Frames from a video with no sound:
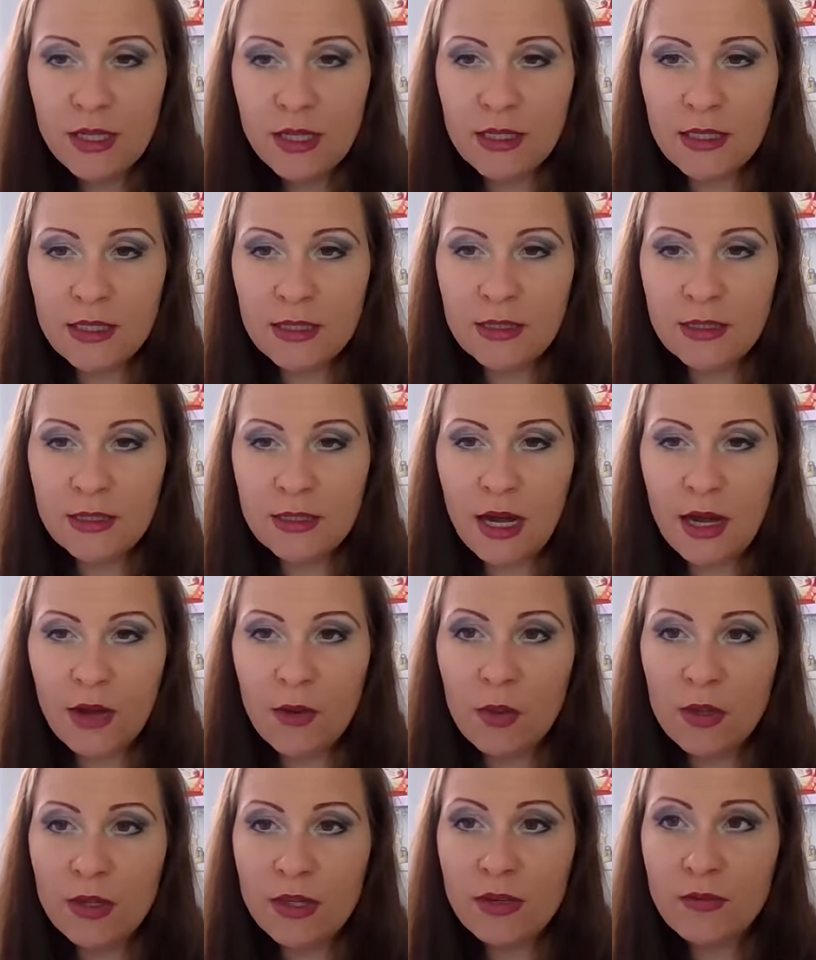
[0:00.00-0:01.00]
I
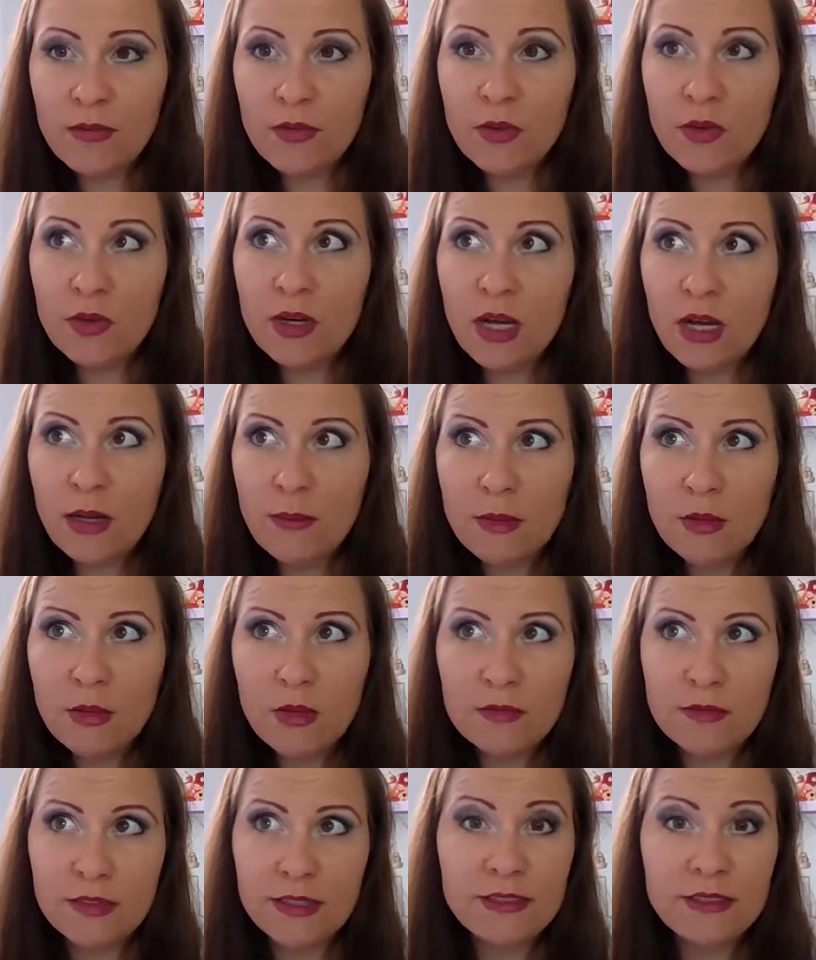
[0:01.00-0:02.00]
will give you a couple
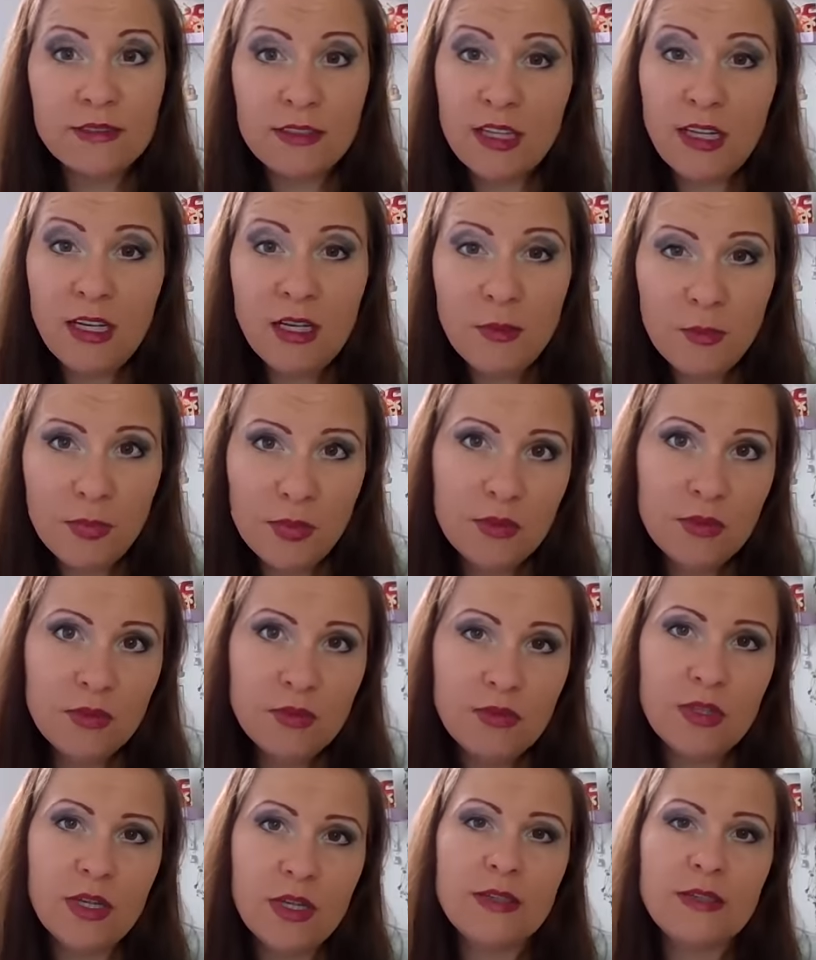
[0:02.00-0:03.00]
of
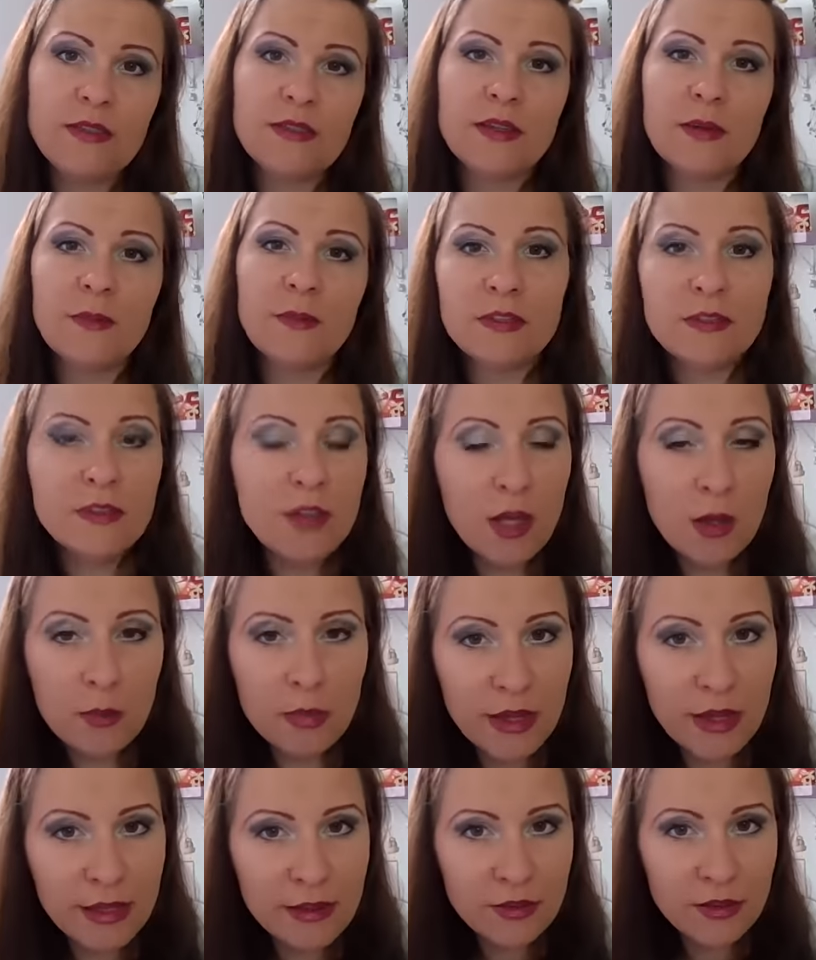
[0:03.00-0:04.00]
examples and some
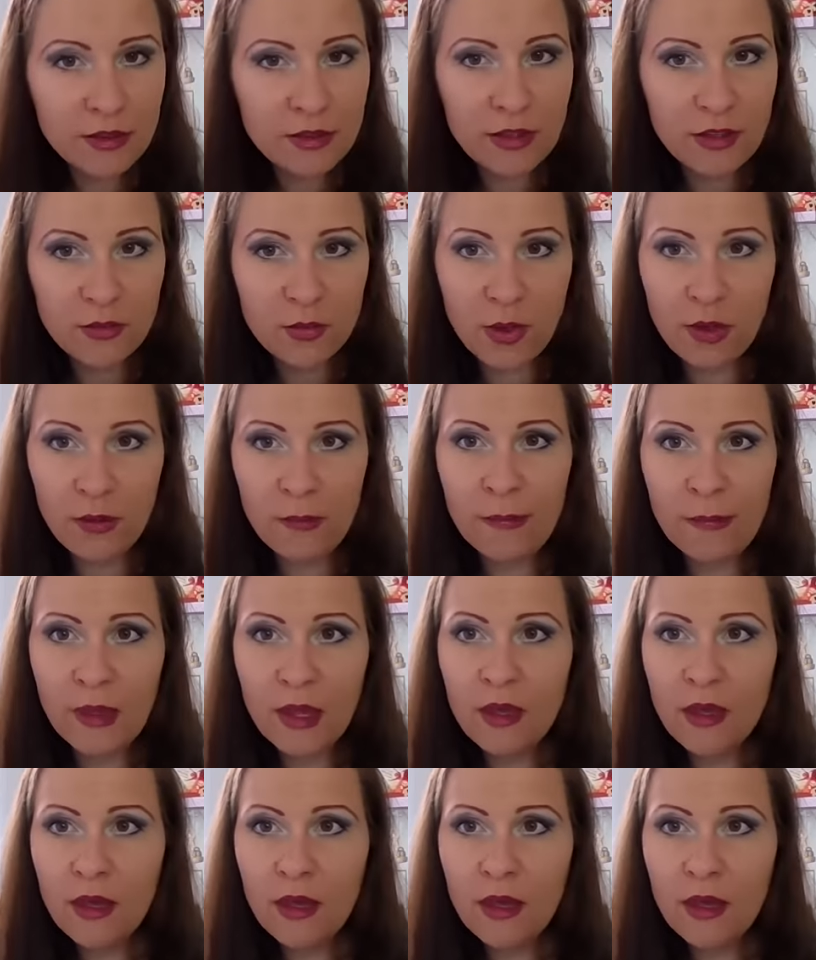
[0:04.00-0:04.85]
example answers as well.